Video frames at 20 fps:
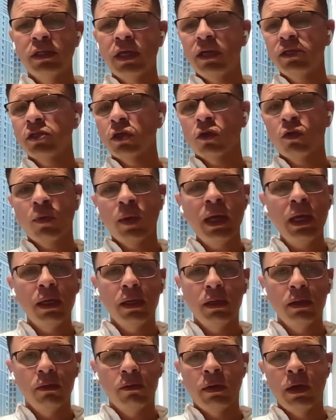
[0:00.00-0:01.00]
those guys are
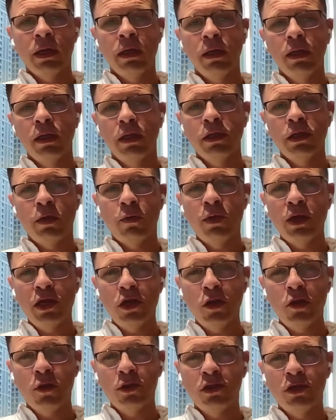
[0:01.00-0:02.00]
great, right? They
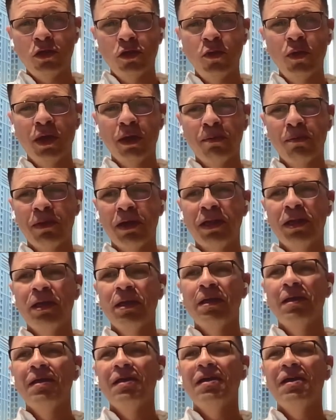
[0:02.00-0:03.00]
really know what they're doing,
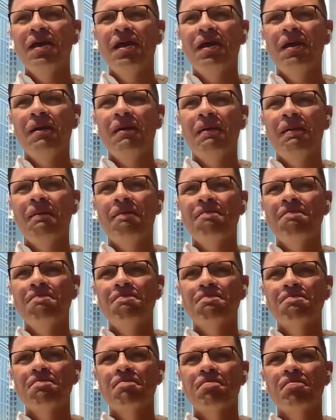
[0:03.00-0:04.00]
but
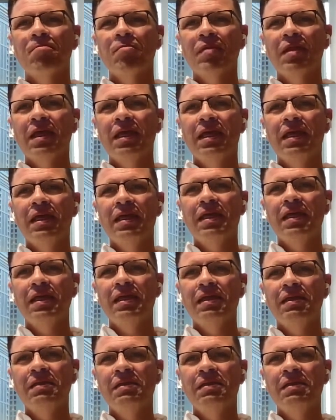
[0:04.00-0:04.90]
um, eh,